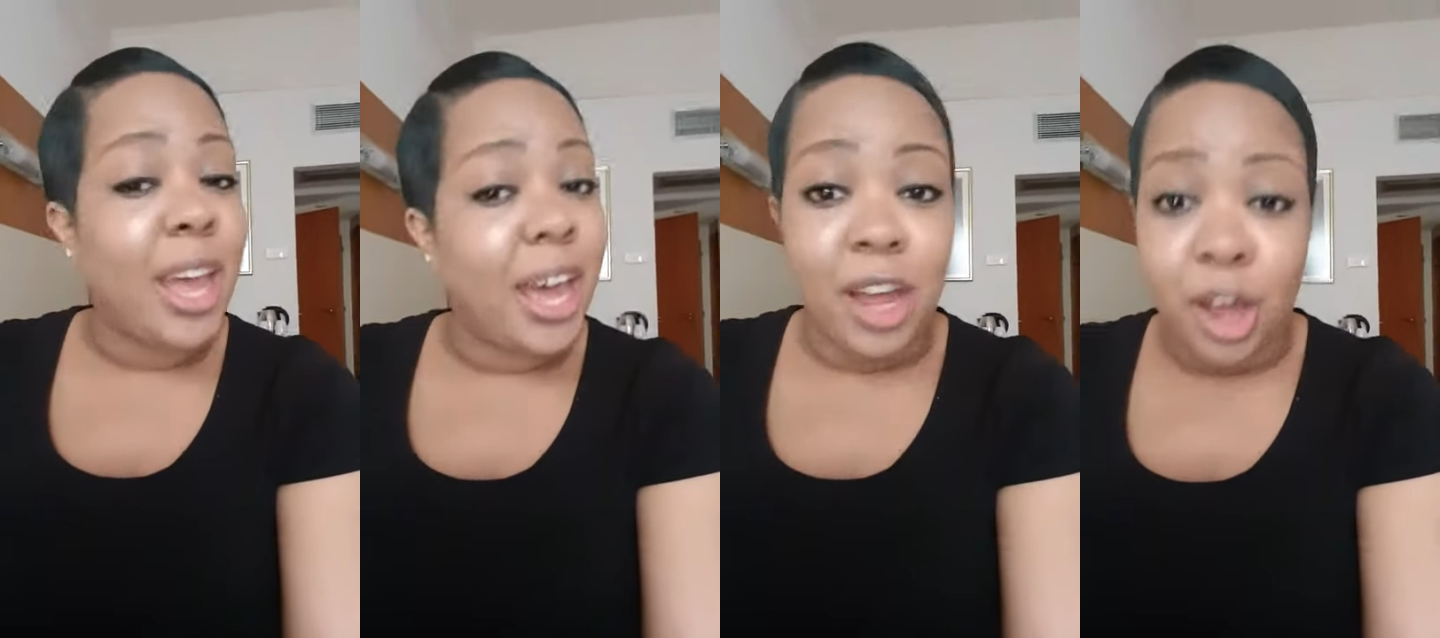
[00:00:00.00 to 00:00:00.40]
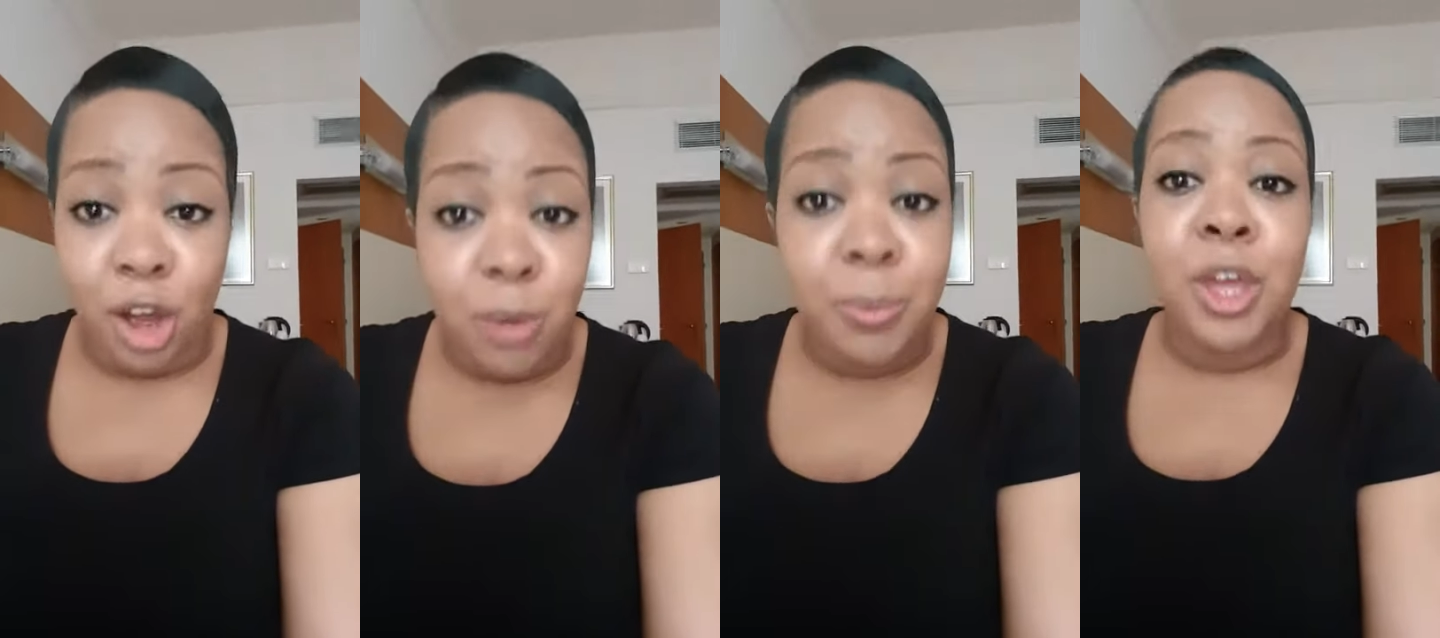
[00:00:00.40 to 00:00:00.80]
And I
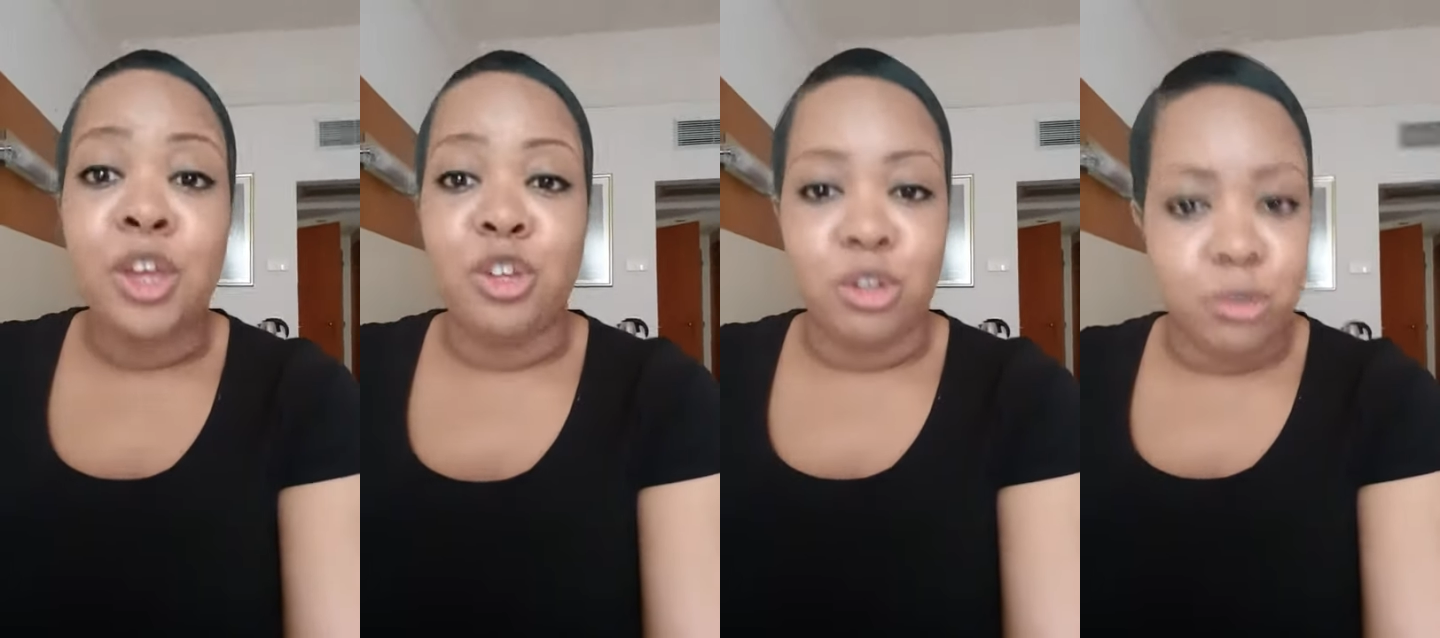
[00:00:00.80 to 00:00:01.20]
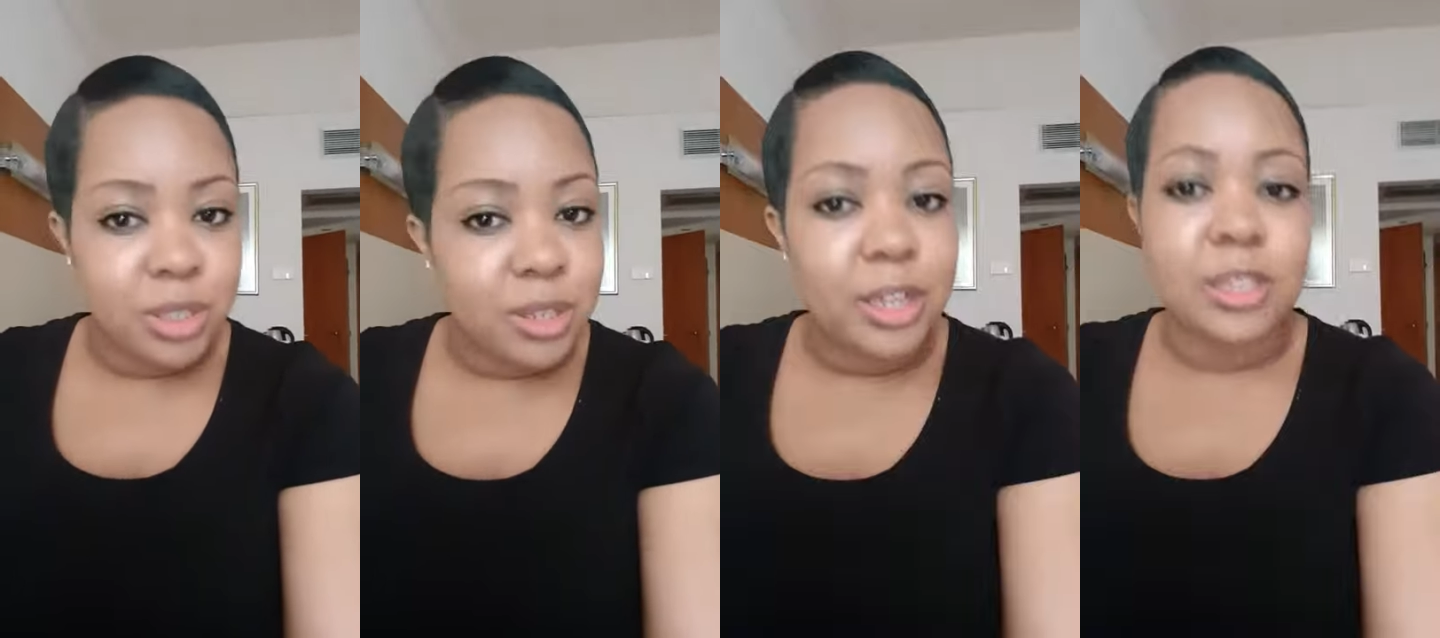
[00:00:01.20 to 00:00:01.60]
hope you
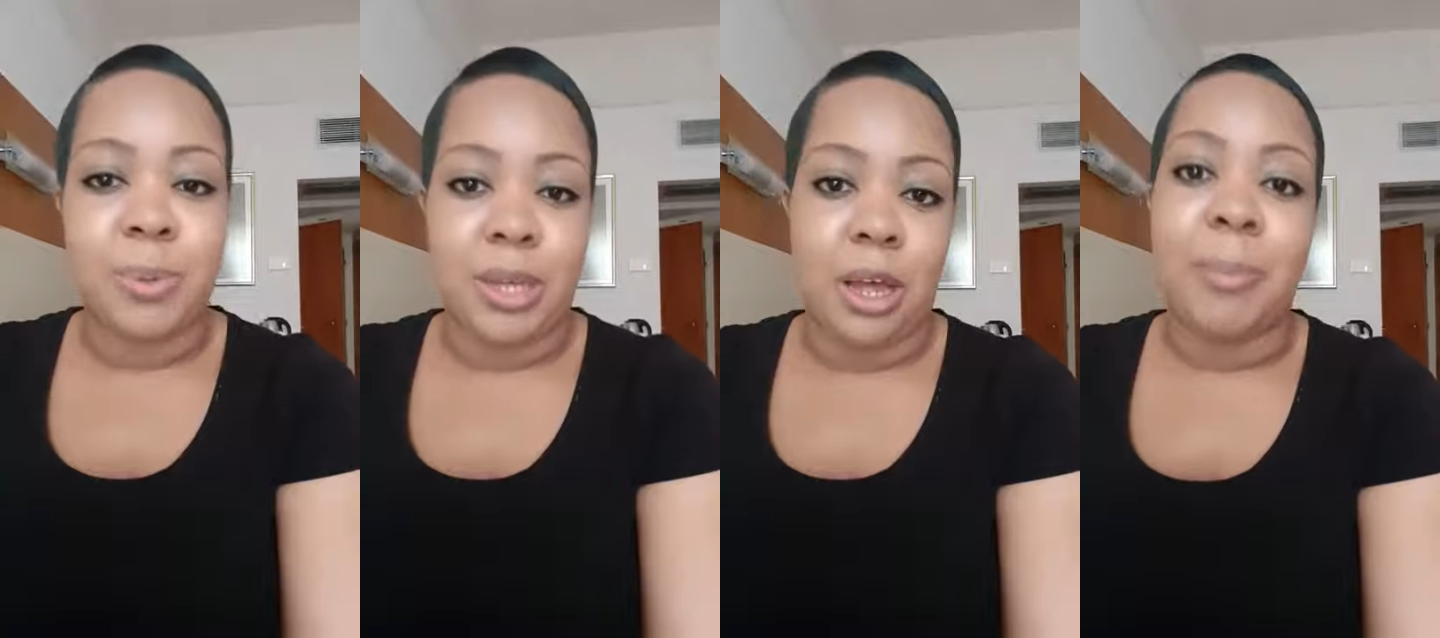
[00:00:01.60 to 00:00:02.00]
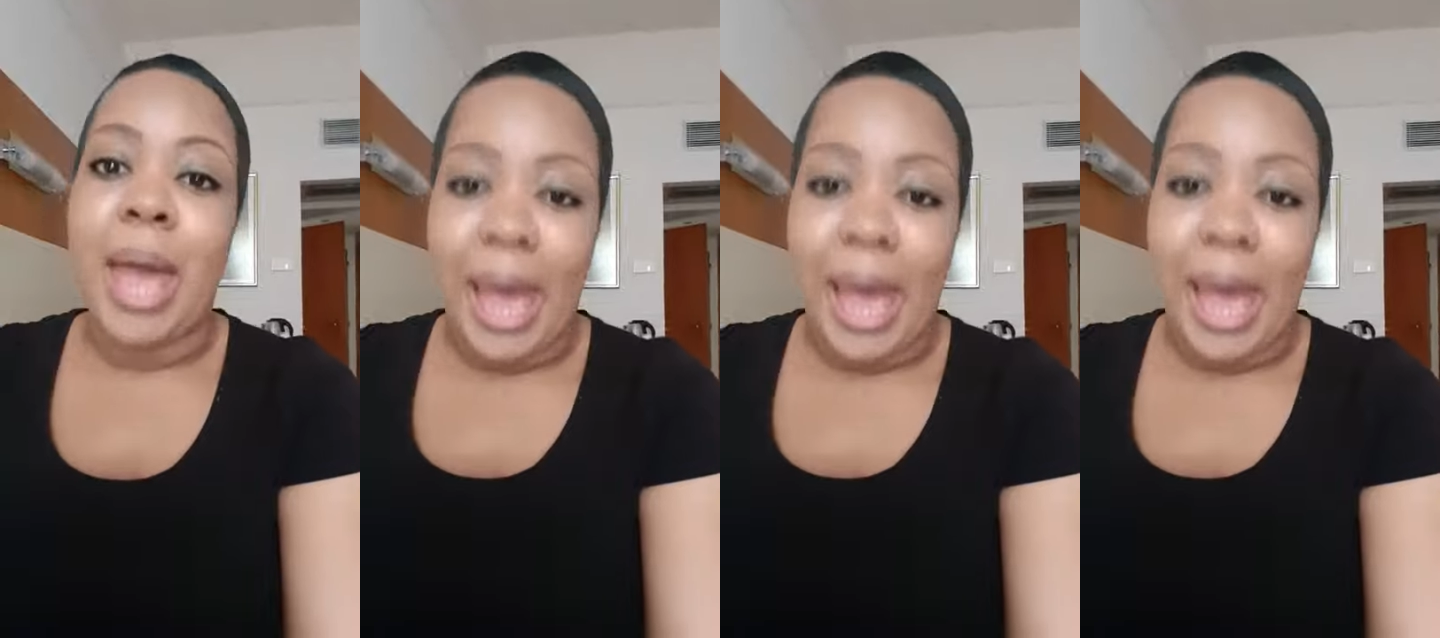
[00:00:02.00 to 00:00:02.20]
start to become